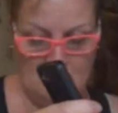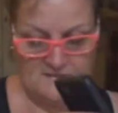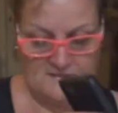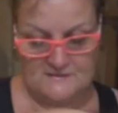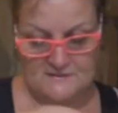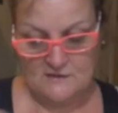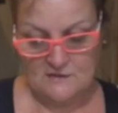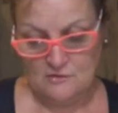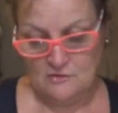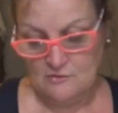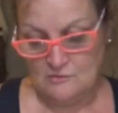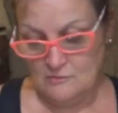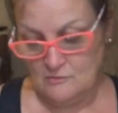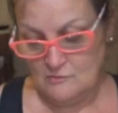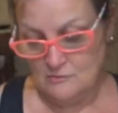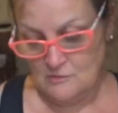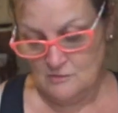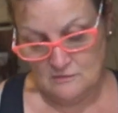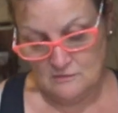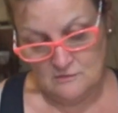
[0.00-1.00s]
So
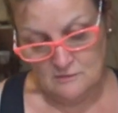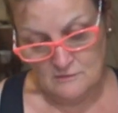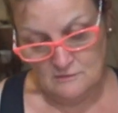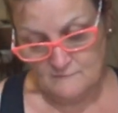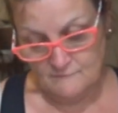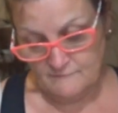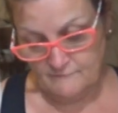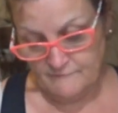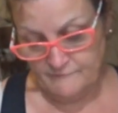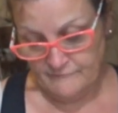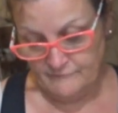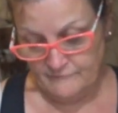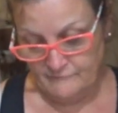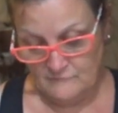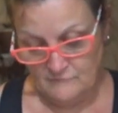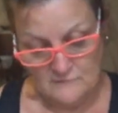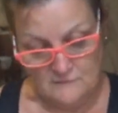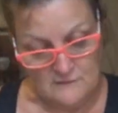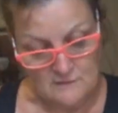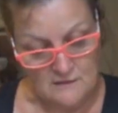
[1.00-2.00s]
um,
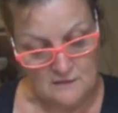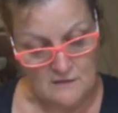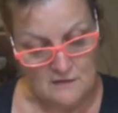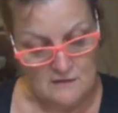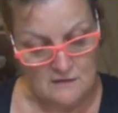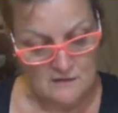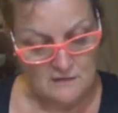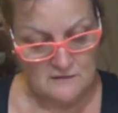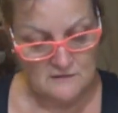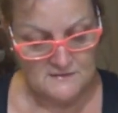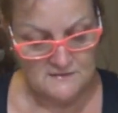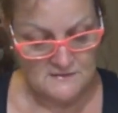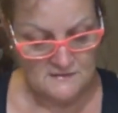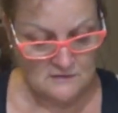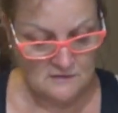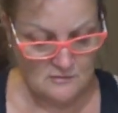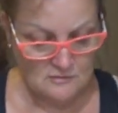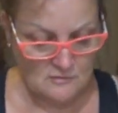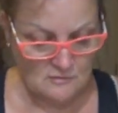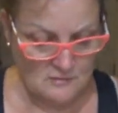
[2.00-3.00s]
uh,
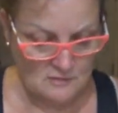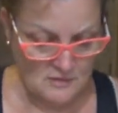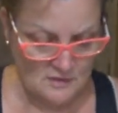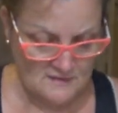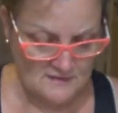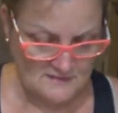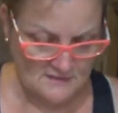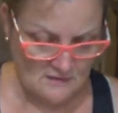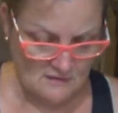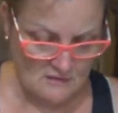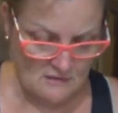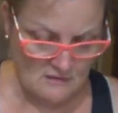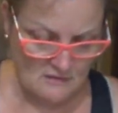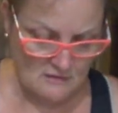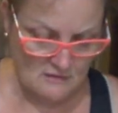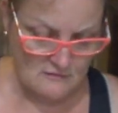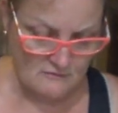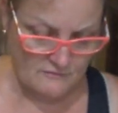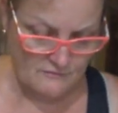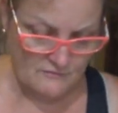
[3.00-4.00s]
so it's
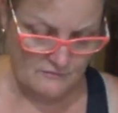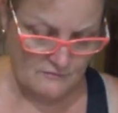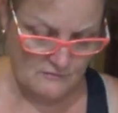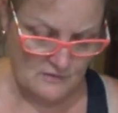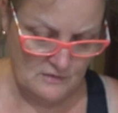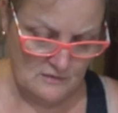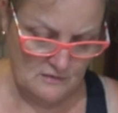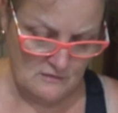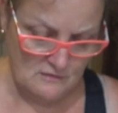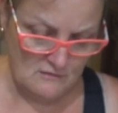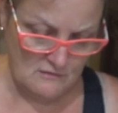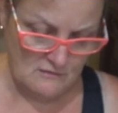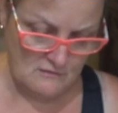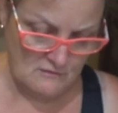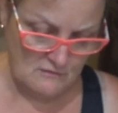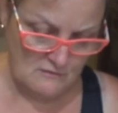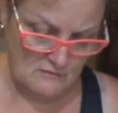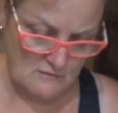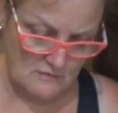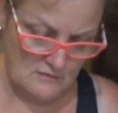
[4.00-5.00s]
off and
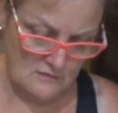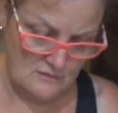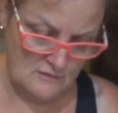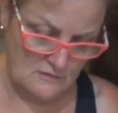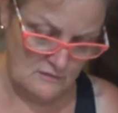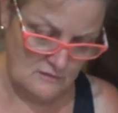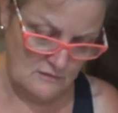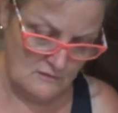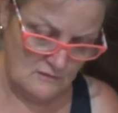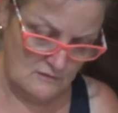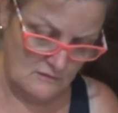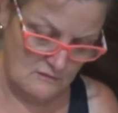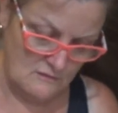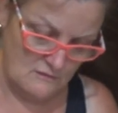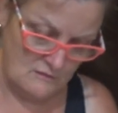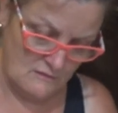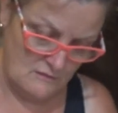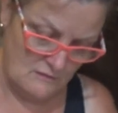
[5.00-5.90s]
on here.